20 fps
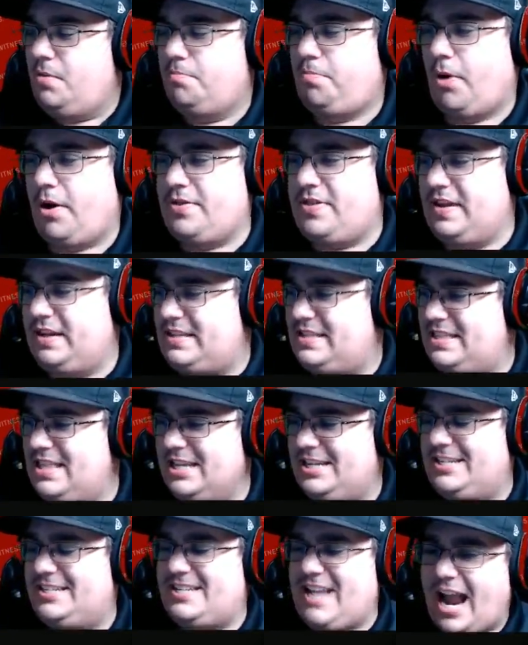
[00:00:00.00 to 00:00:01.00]
boy,
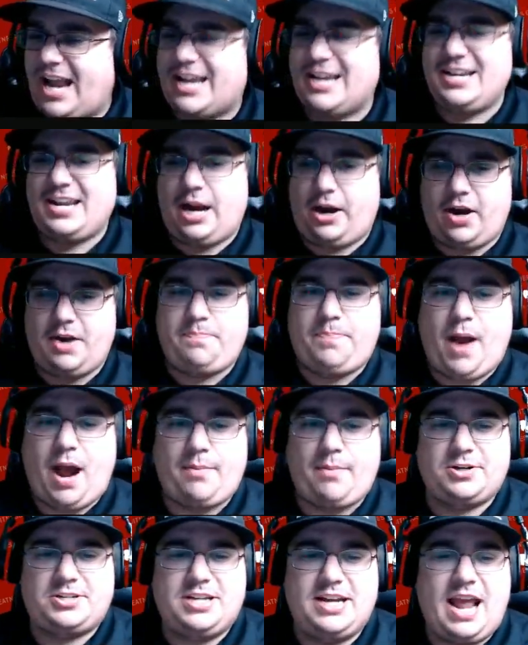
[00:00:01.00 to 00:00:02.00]
this secondary
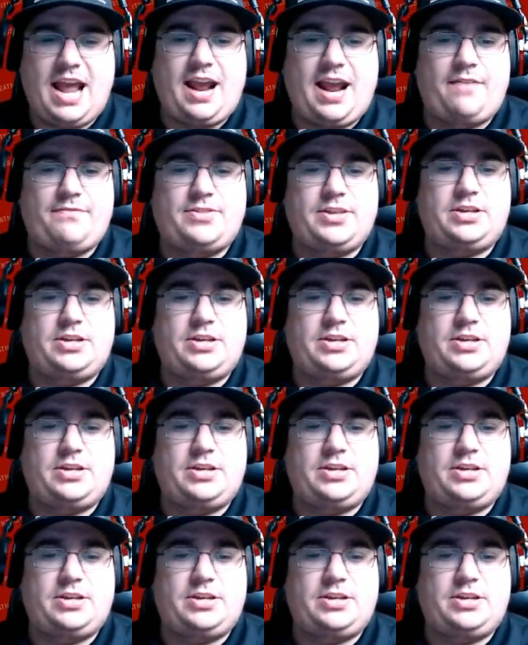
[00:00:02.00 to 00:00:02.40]
Bomber today of